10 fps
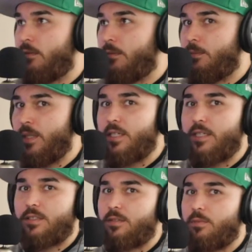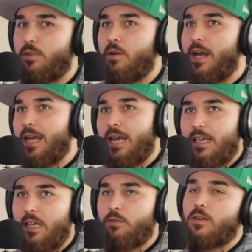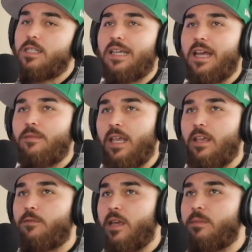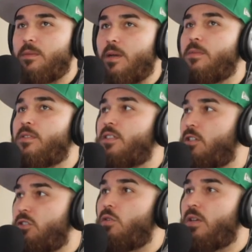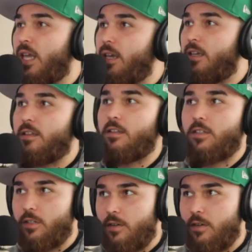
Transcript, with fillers: because bro i got gay friends i have gay family members it's okay you know what